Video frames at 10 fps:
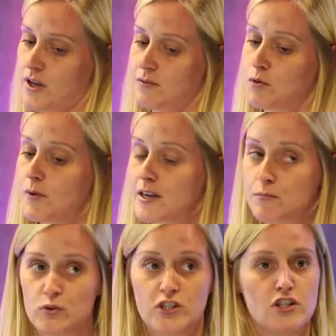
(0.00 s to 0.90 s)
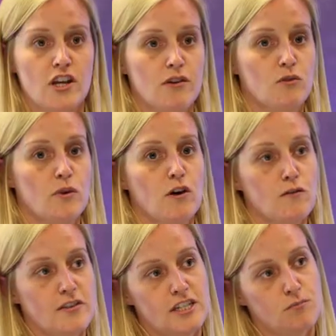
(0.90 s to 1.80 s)
Probably important to note that we
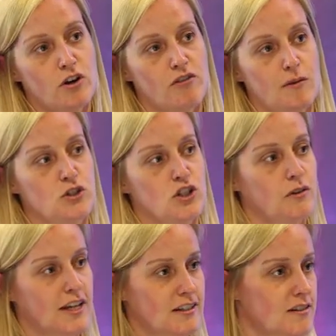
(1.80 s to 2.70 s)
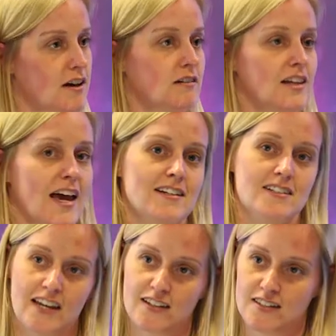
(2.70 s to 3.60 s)
offer these programmes to internal
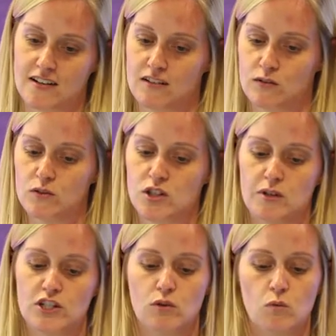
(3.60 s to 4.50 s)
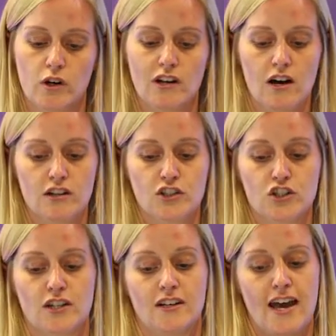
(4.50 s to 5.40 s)
and external. So we do one
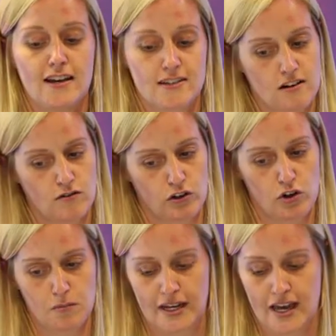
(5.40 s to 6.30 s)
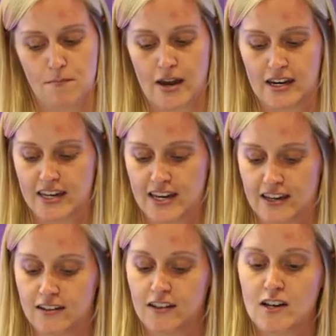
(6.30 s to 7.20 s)
large external recruitment campaign a
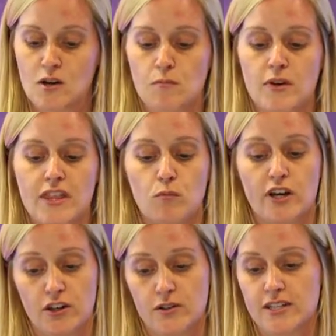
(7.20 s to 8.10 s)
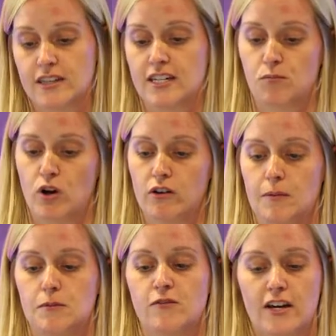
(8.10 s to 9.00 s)
year, but then we're using these
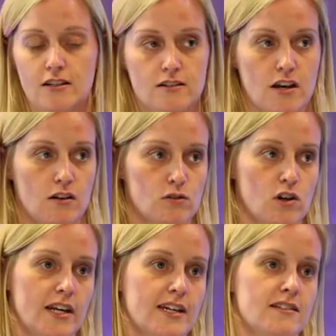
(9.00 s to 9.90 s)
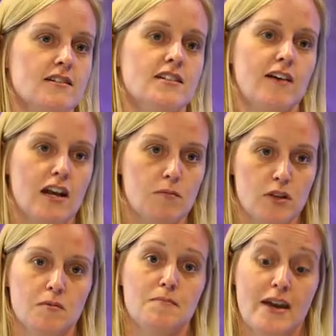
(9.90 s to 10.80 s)
programmes for internal colleagues to develop
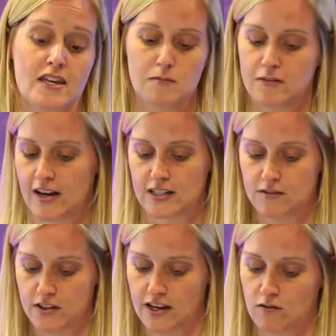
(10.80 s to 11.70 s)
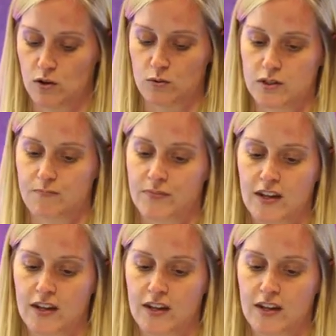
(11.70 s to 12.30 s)
them and make them effective at their roles.